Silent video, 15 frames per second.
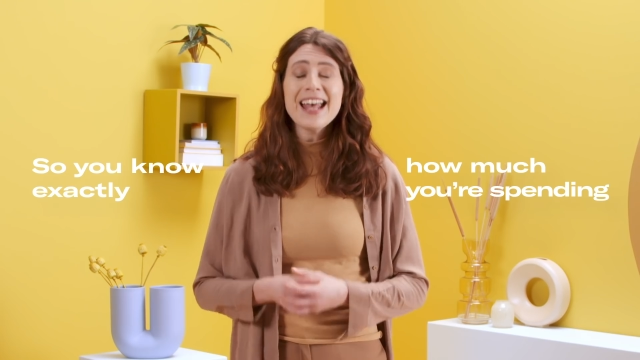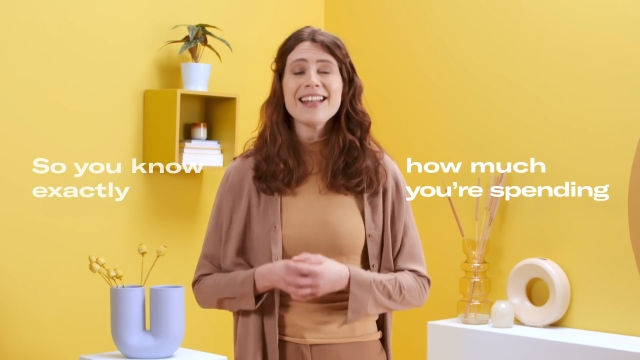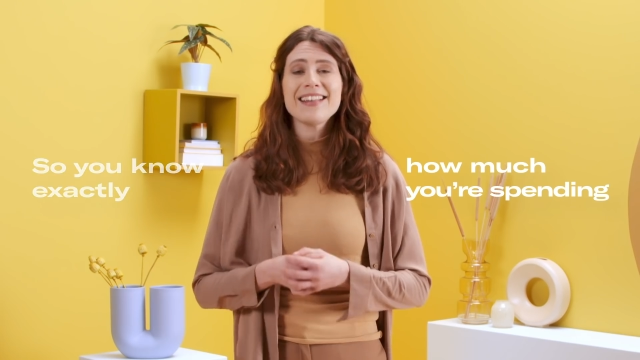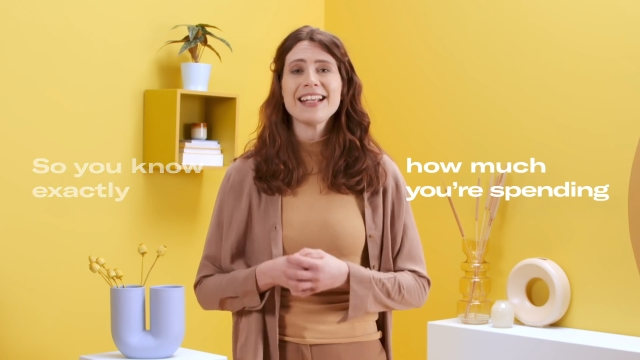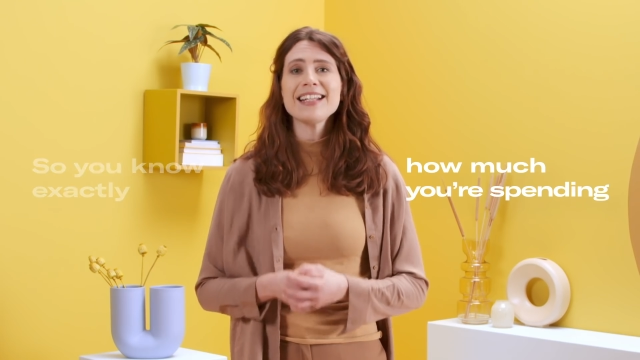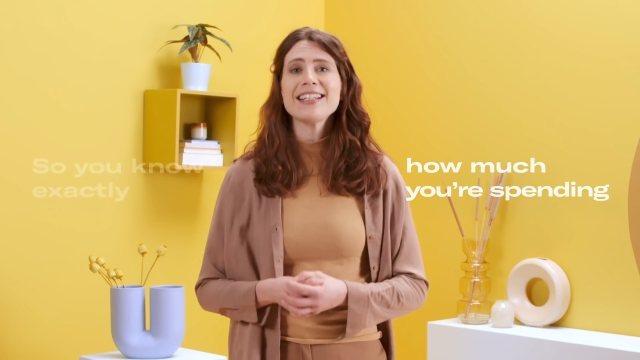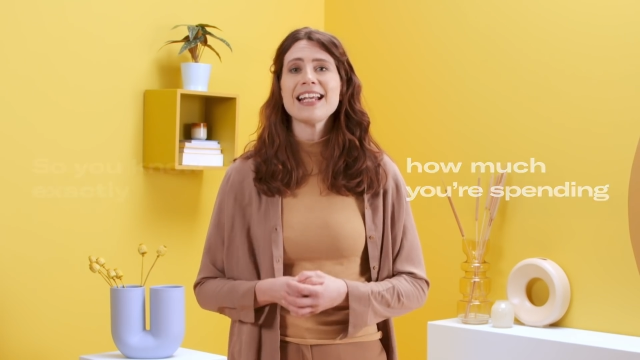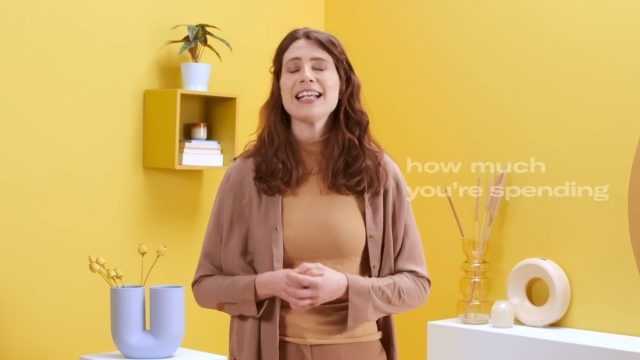
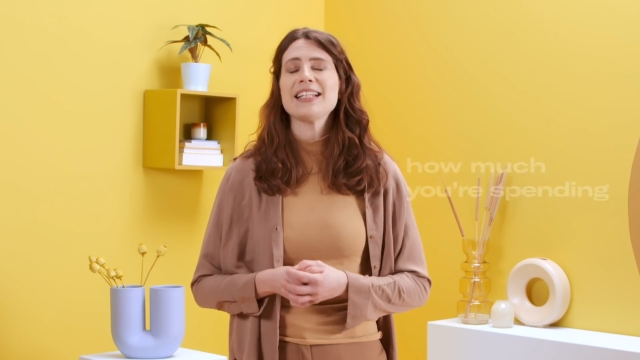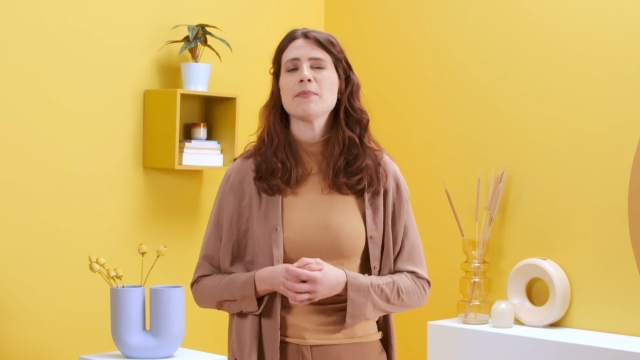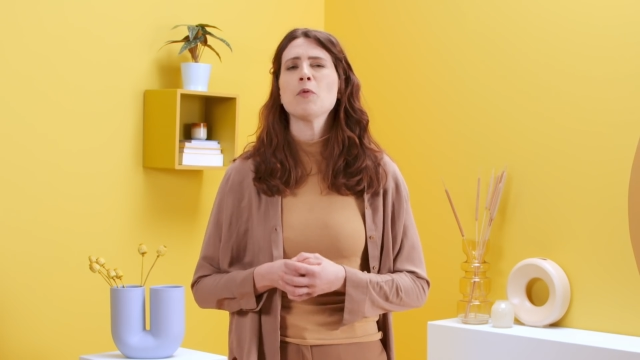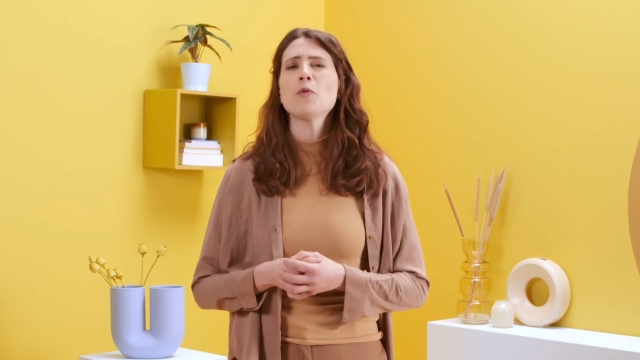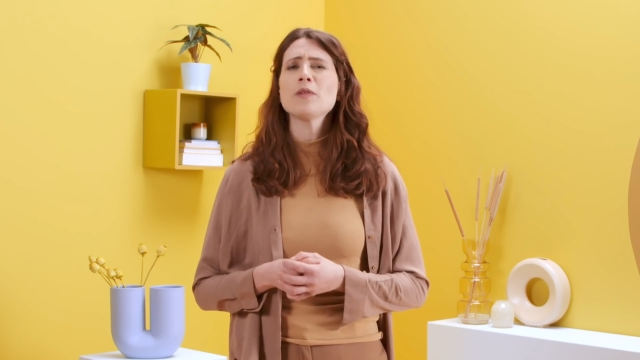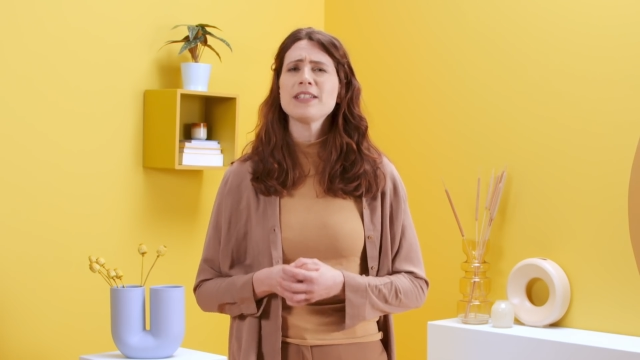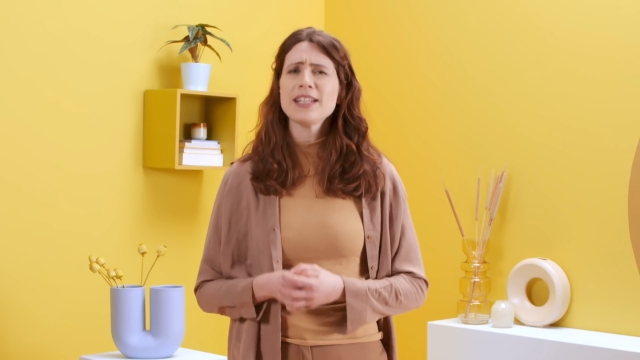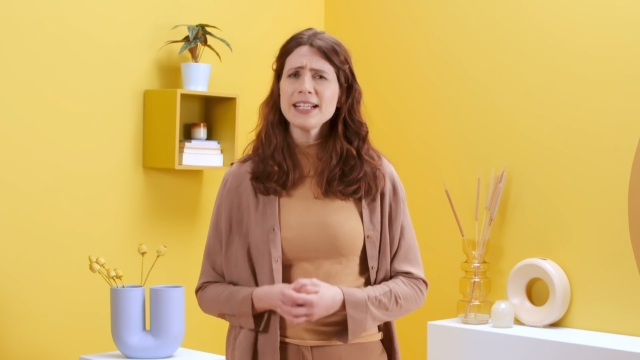This is a
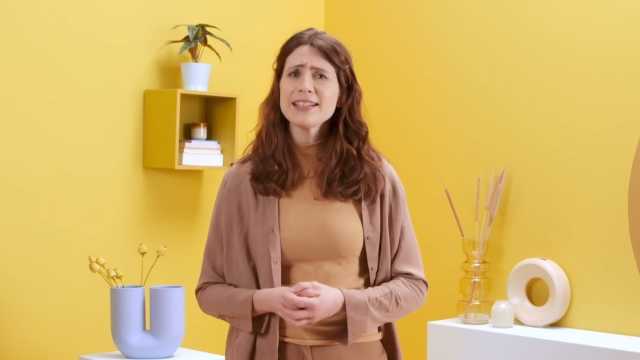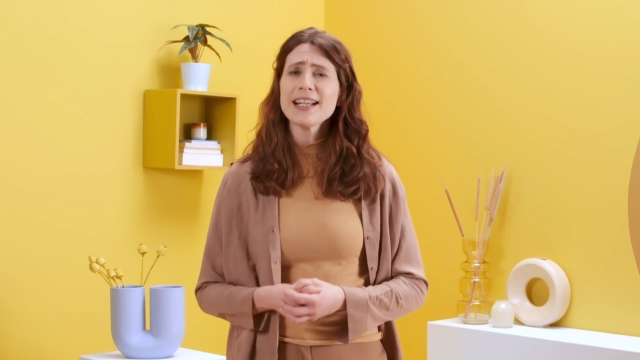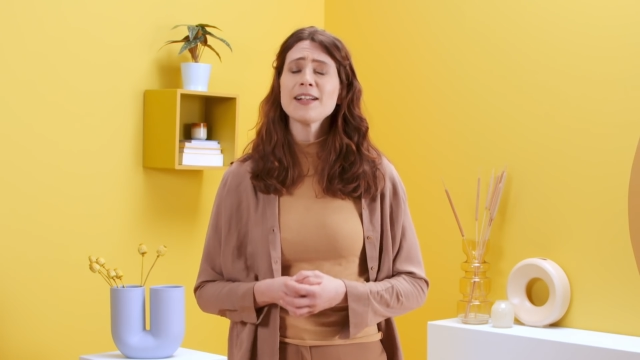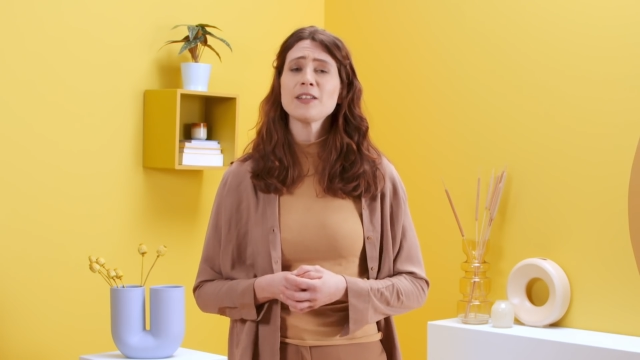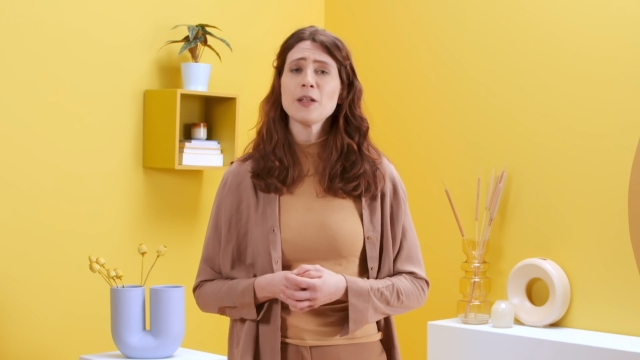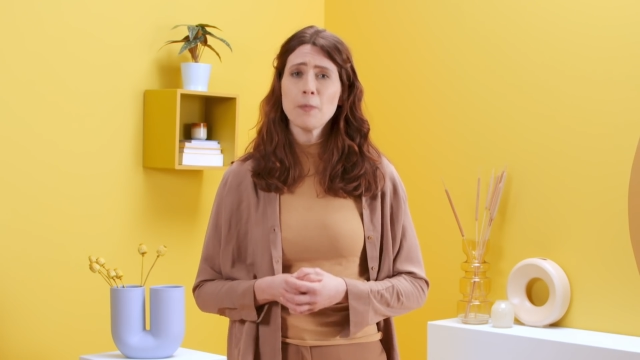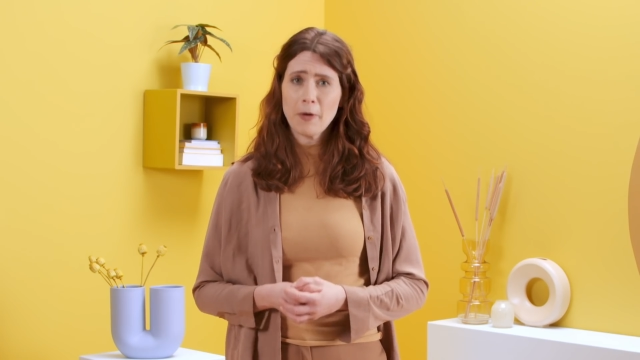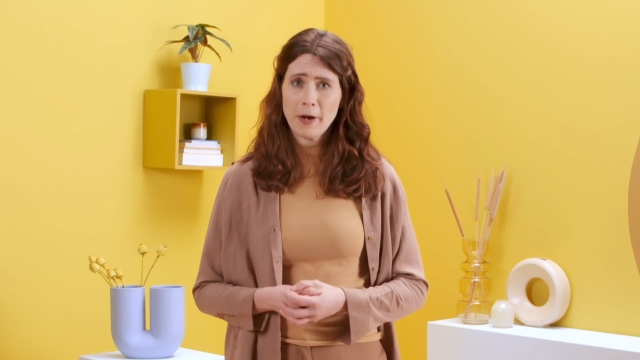more
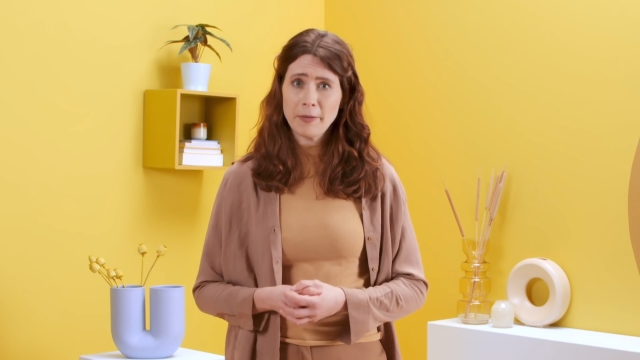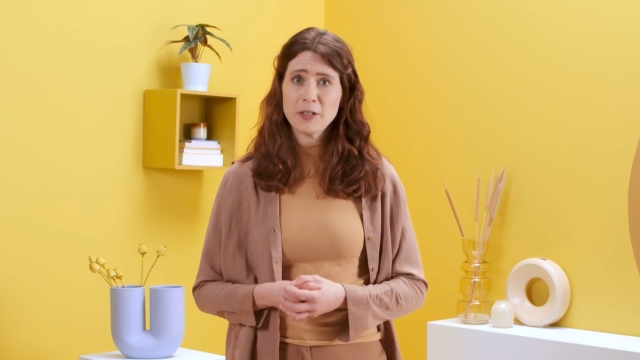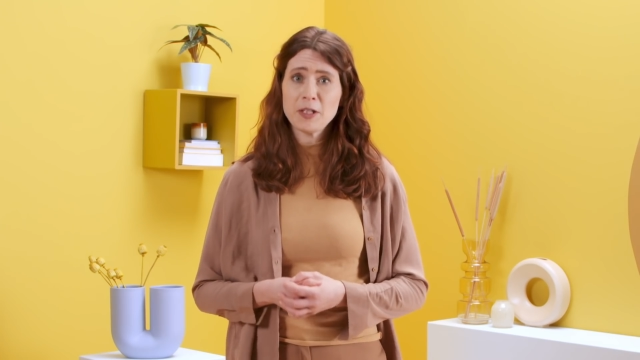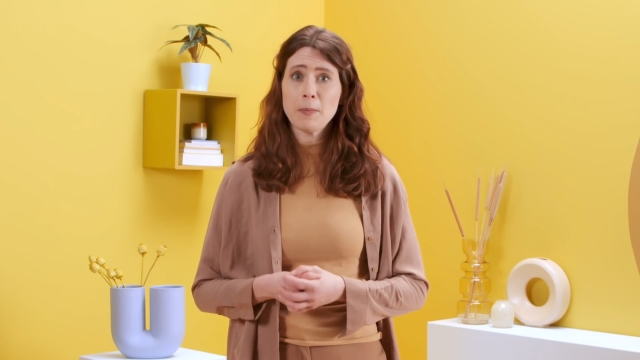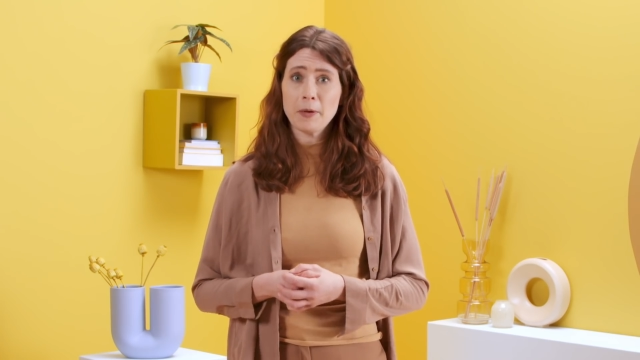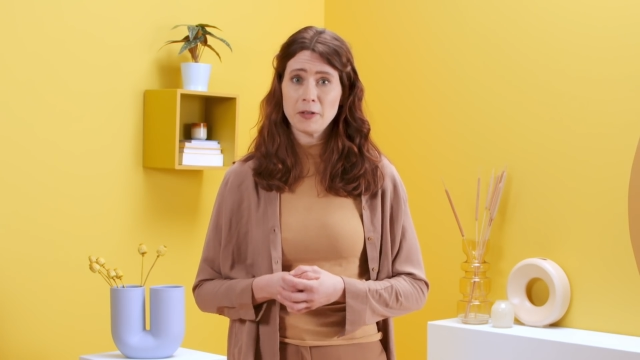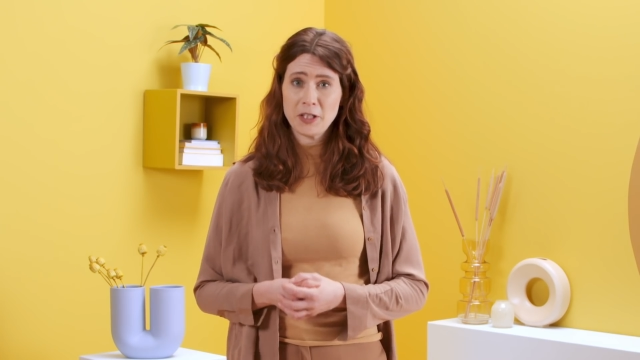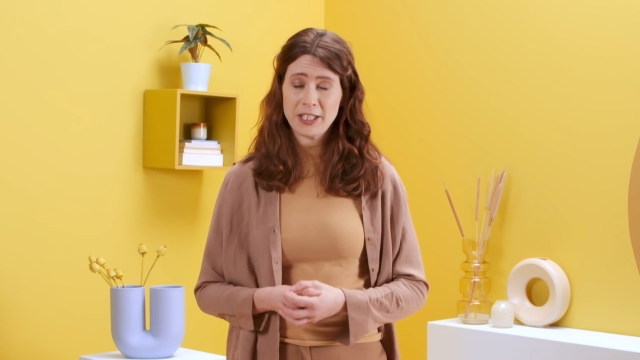detailed approach
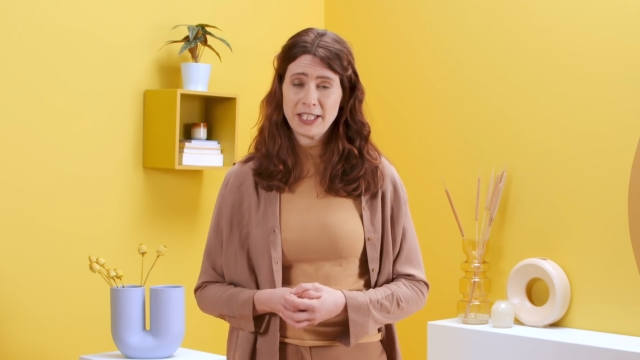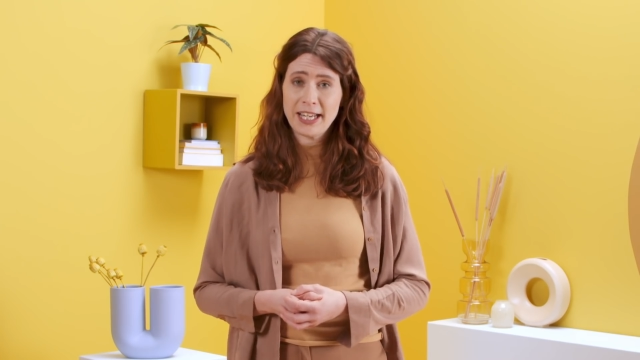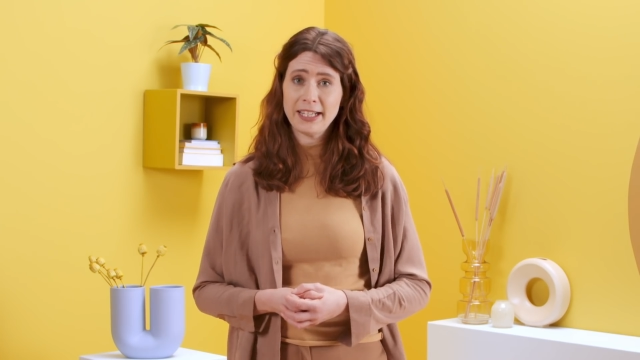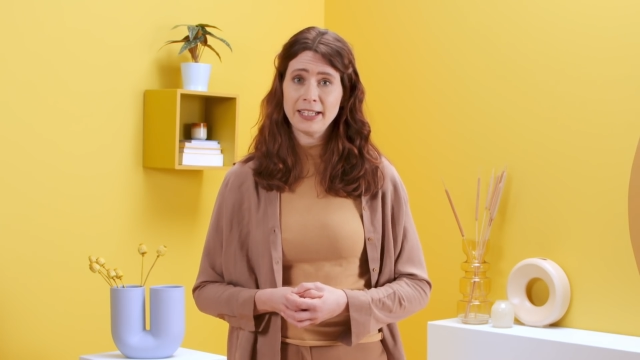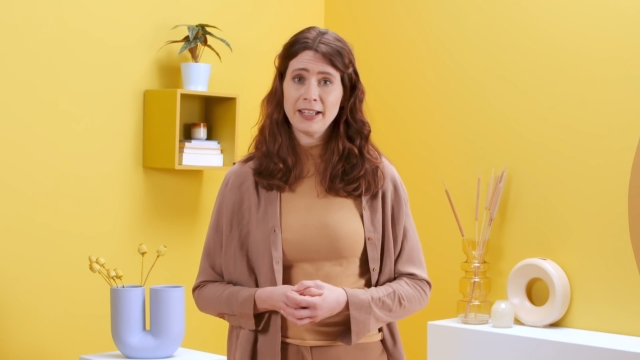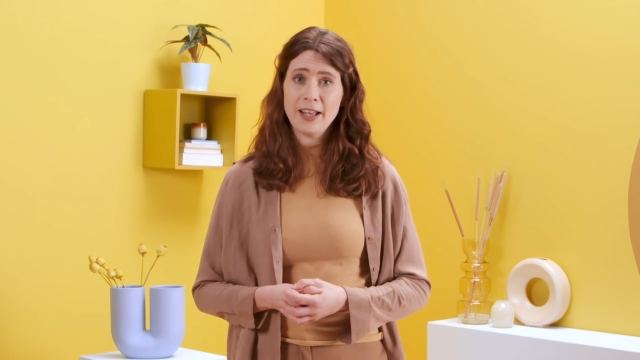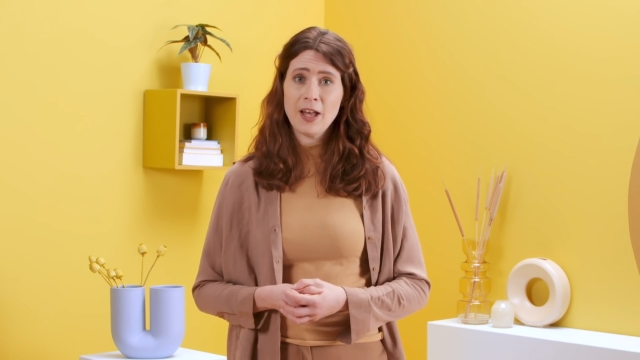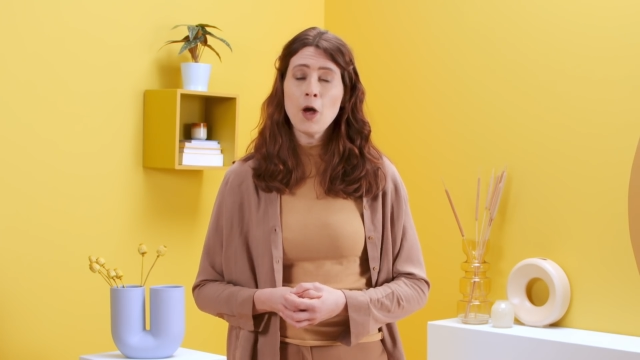to
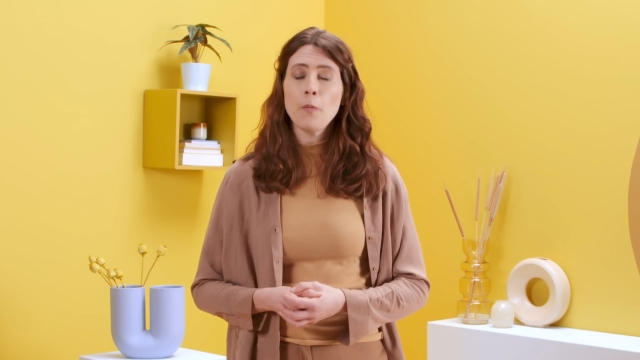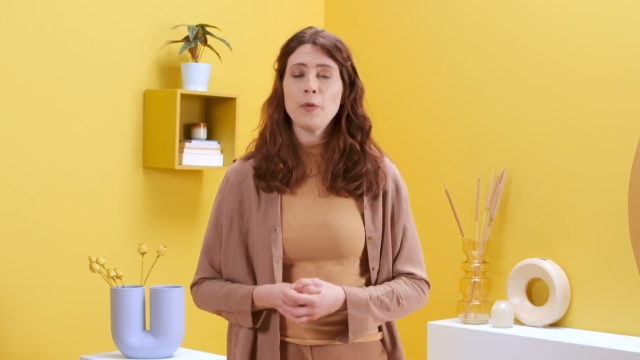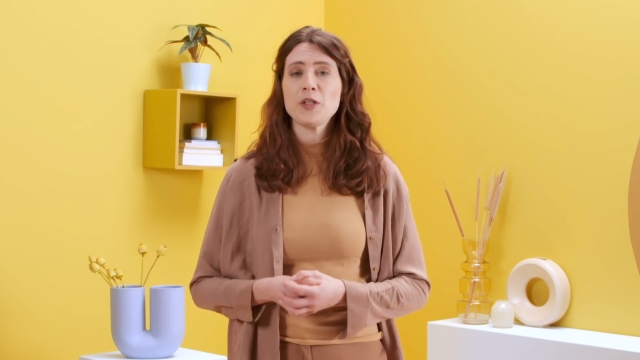budgeting,